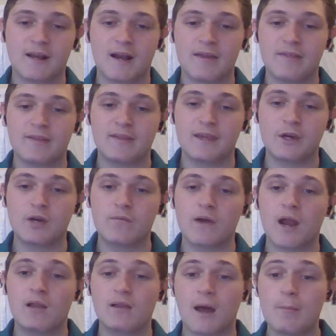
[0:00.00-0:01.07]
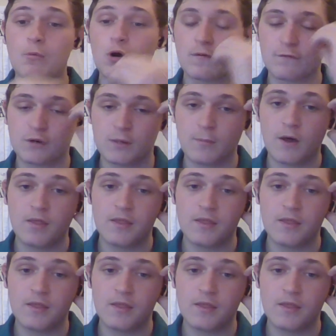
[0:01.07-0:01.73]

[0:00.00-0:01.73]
and I think they could have gotten a lot more for him other